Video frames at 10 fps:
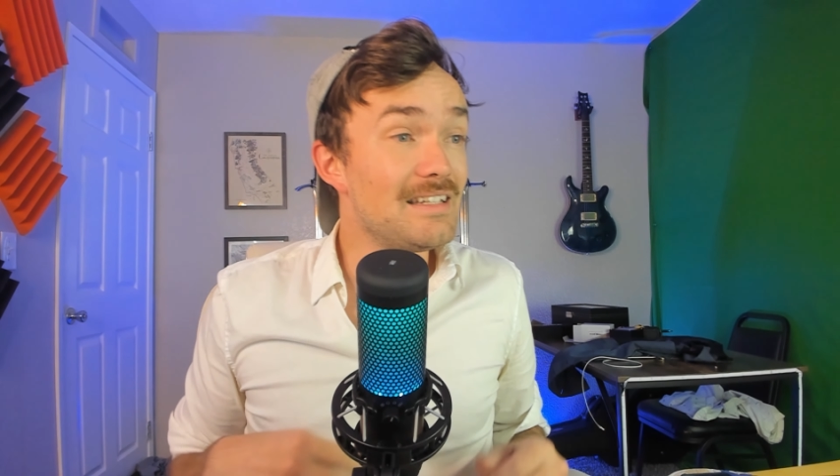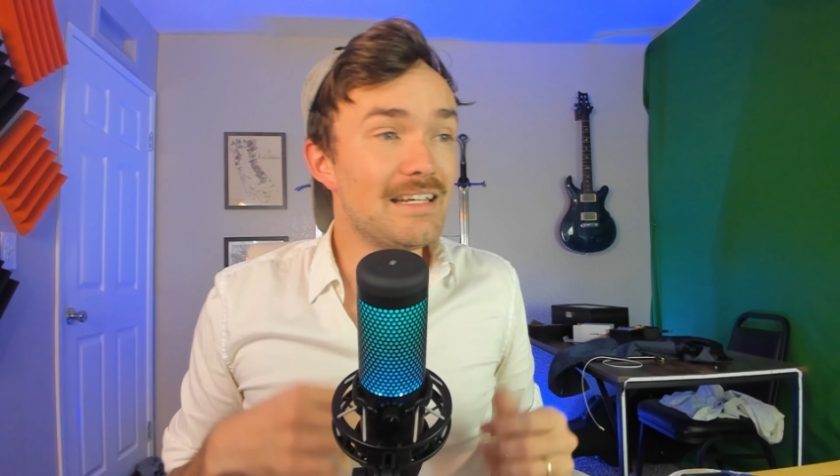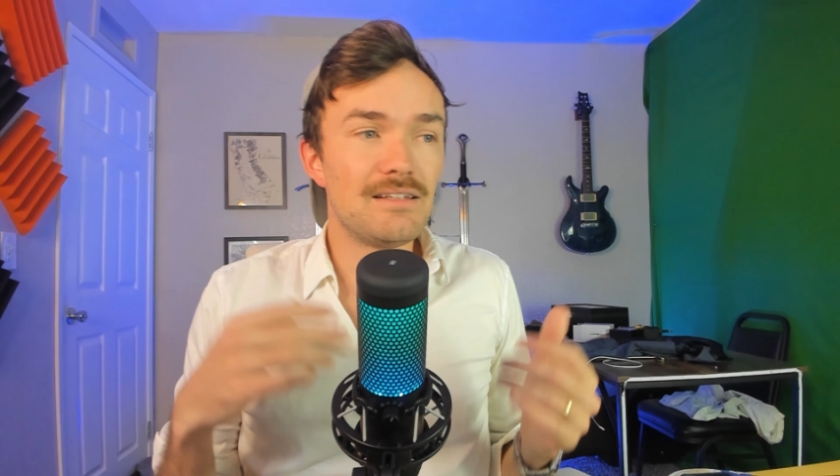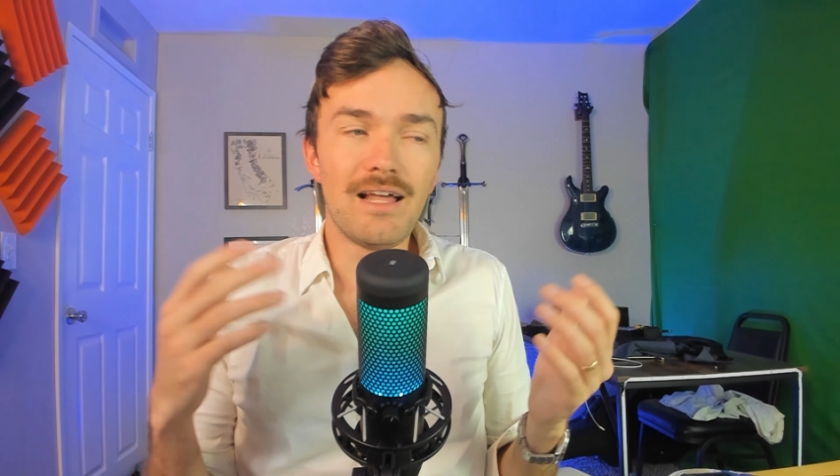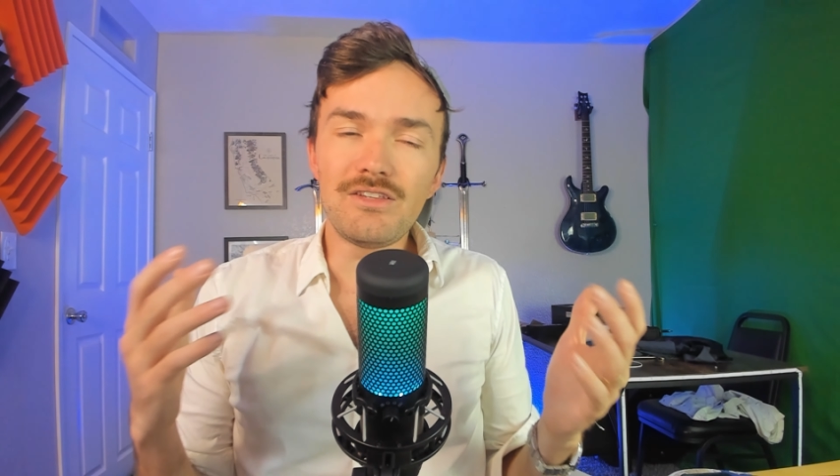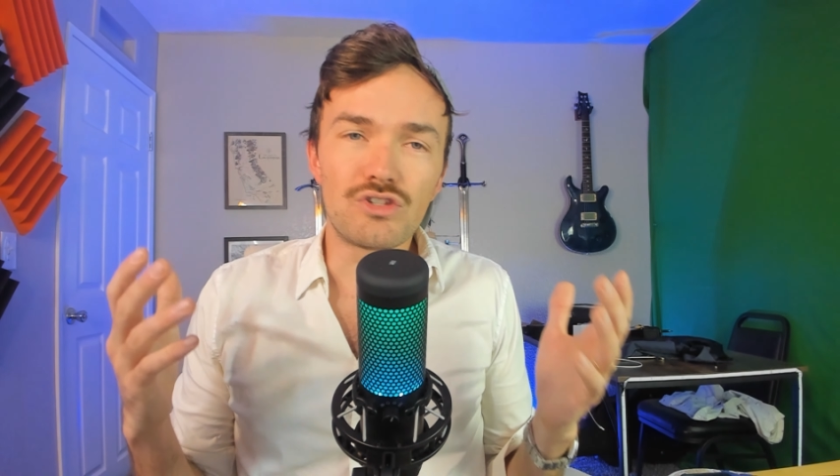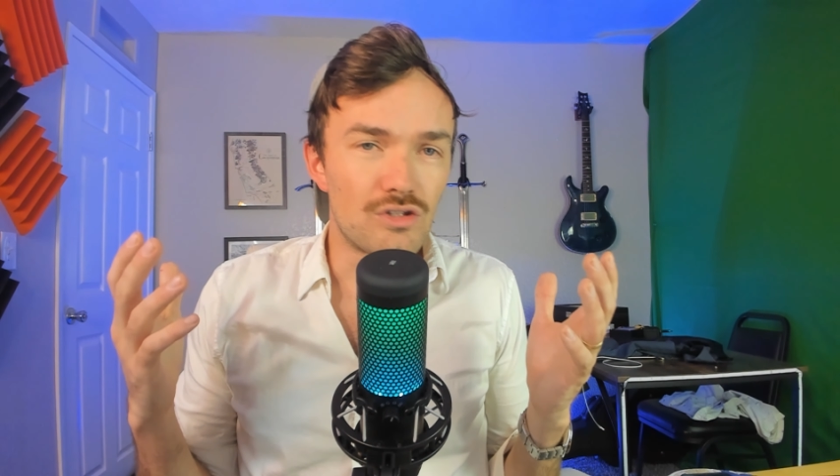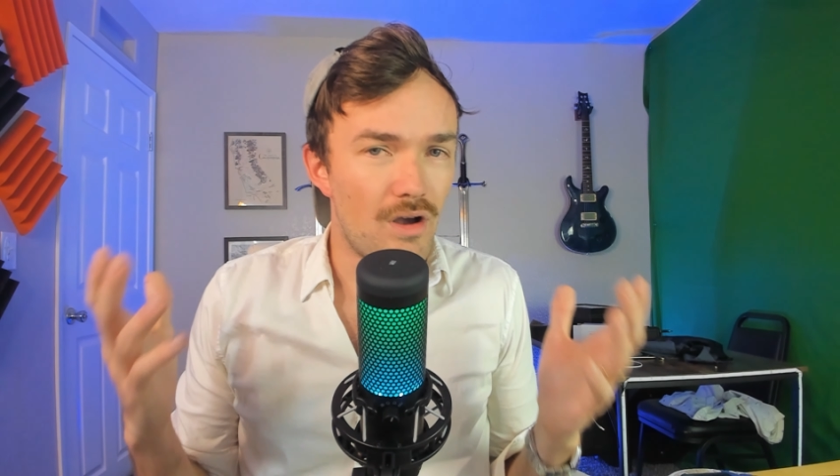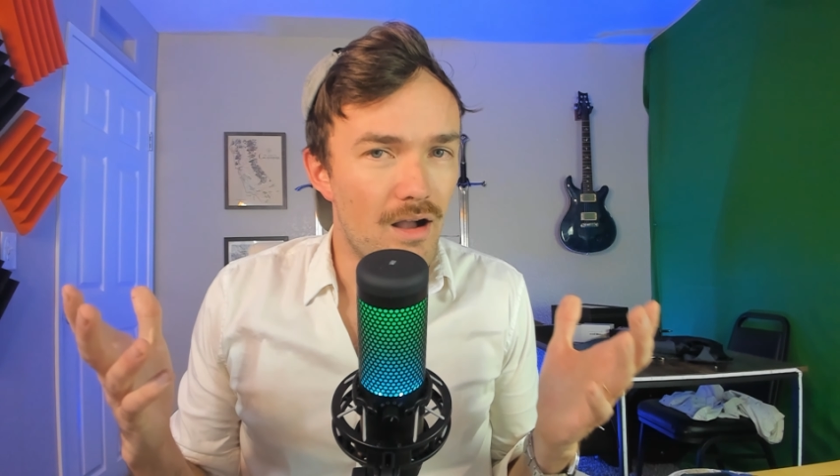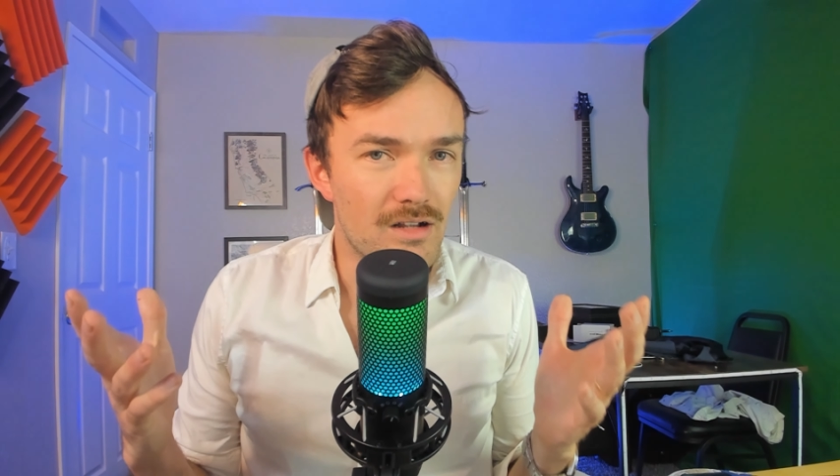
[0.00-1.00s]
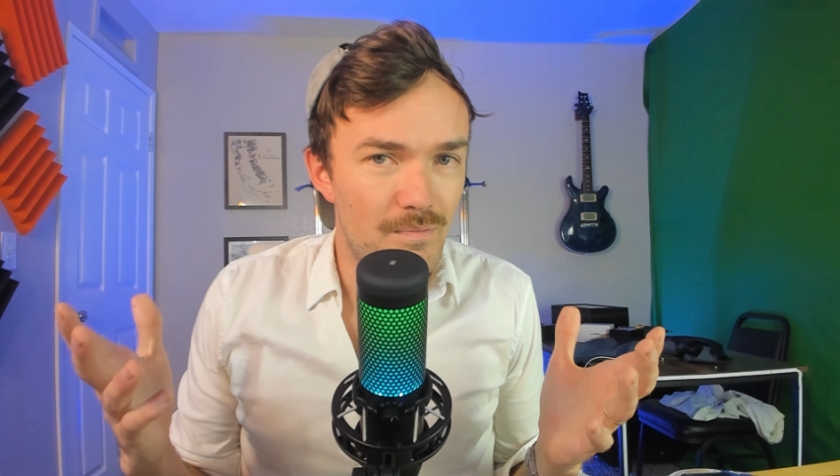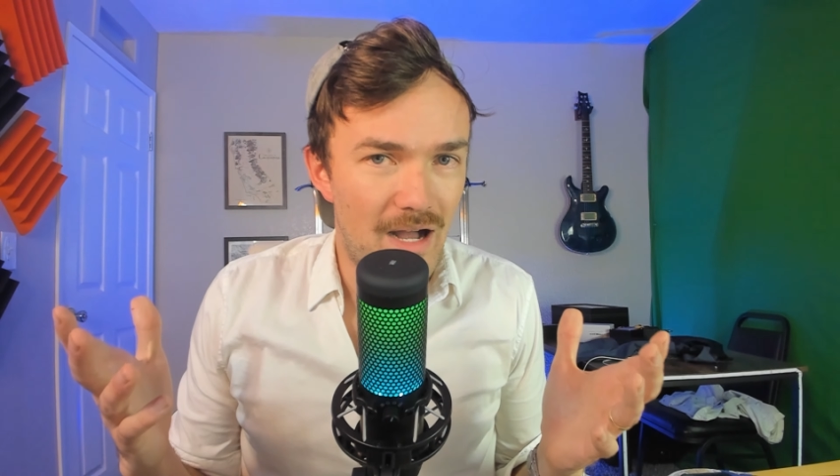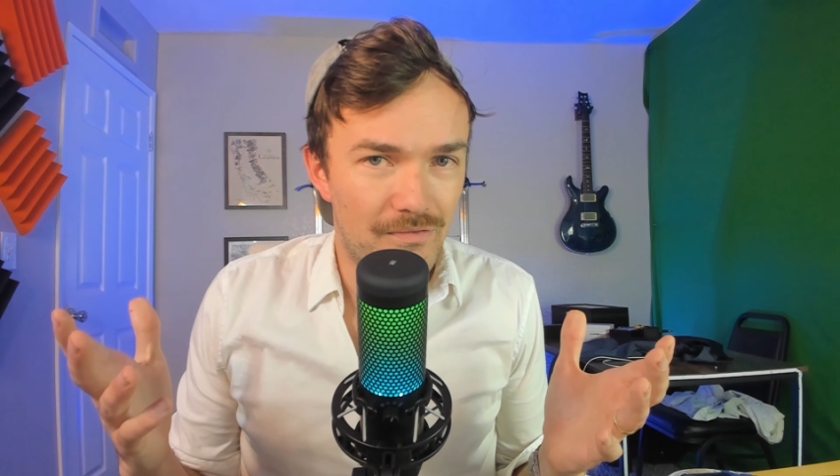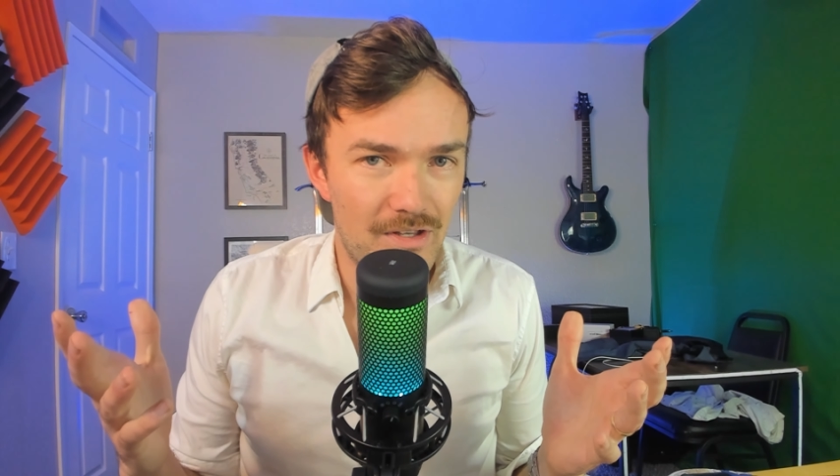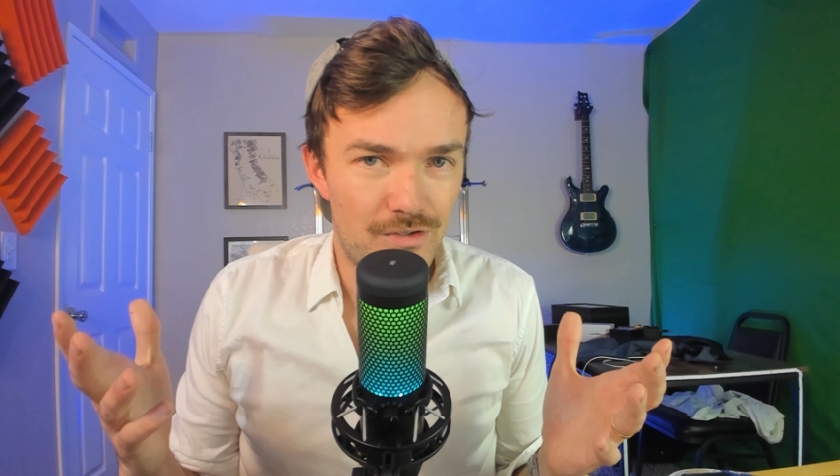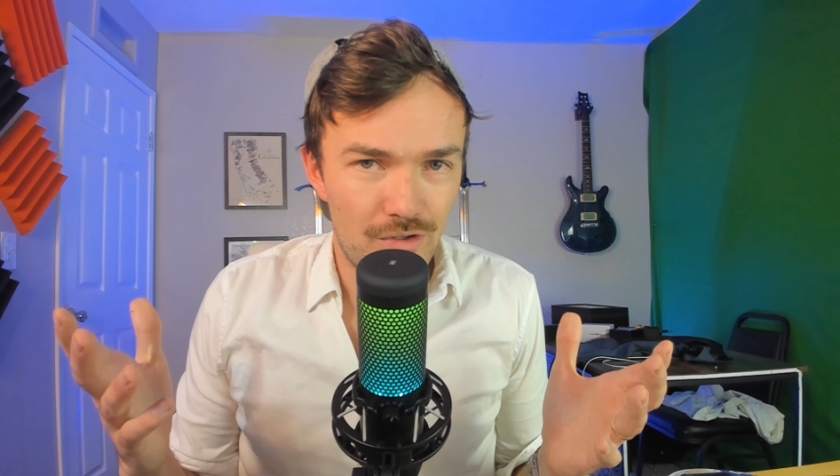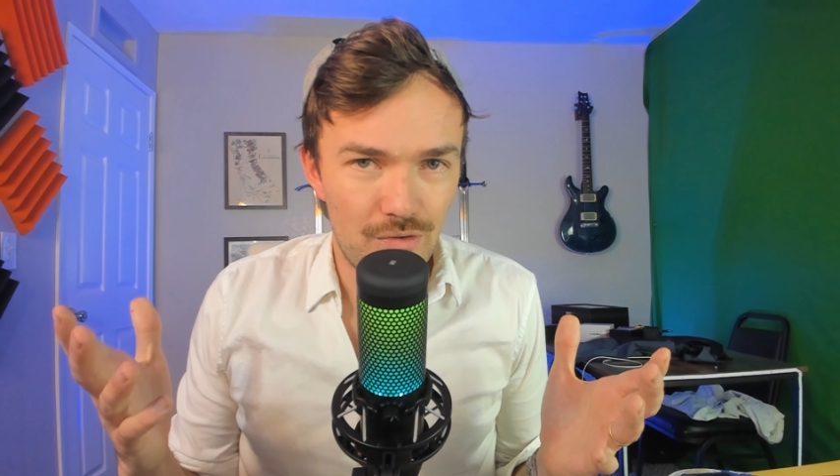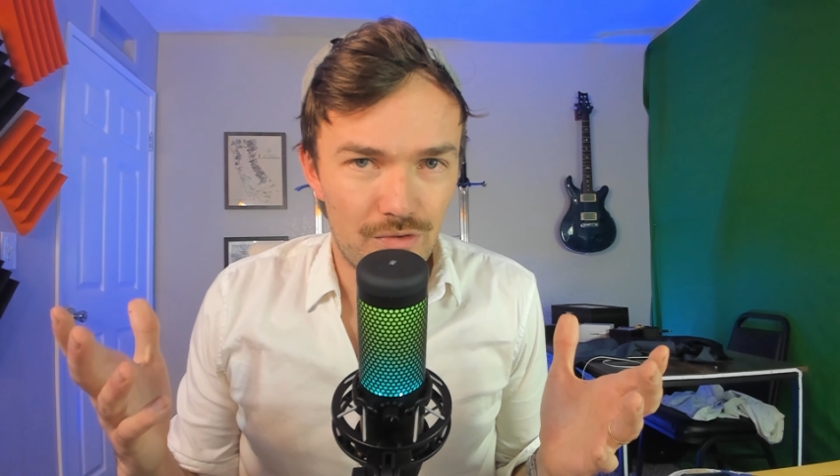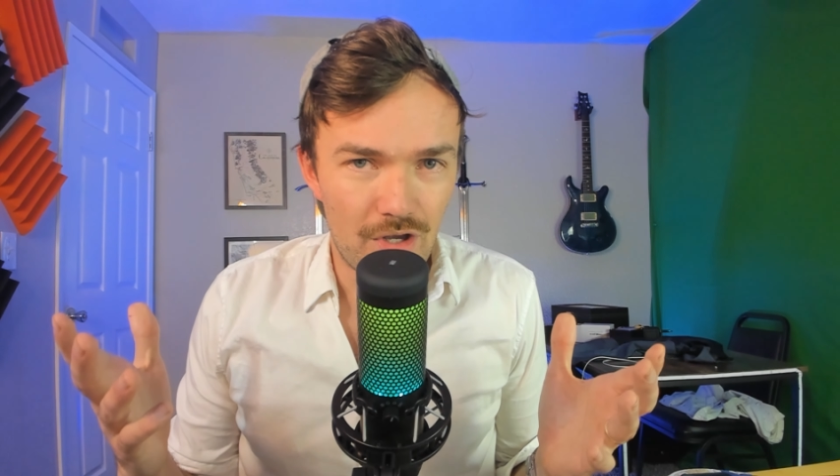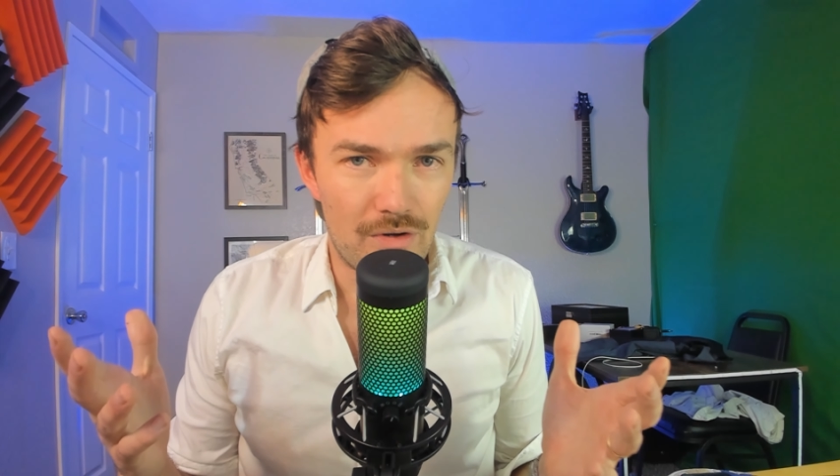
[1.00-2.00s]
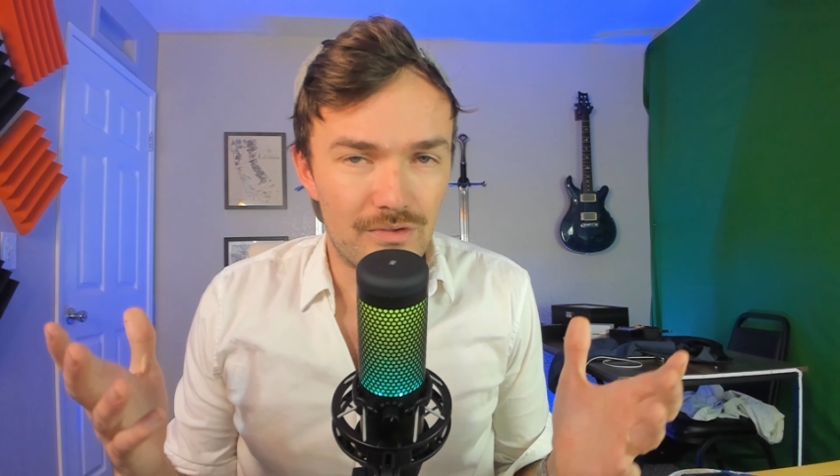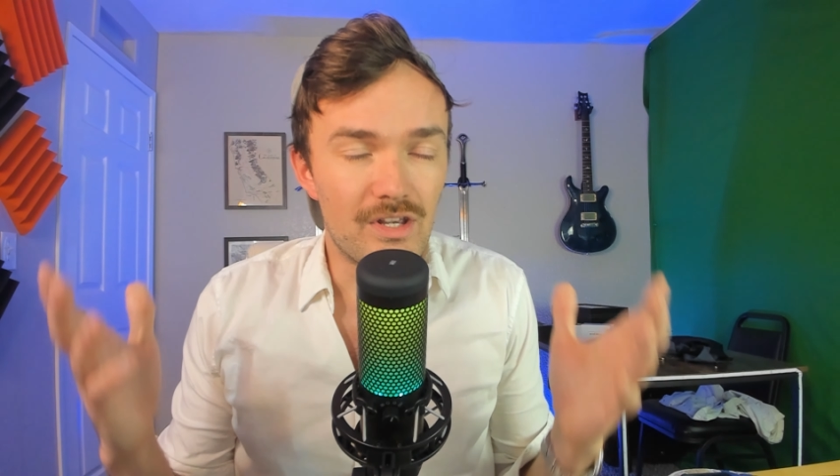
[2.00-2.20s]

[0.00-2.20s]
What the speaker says: let's talk about these new zones.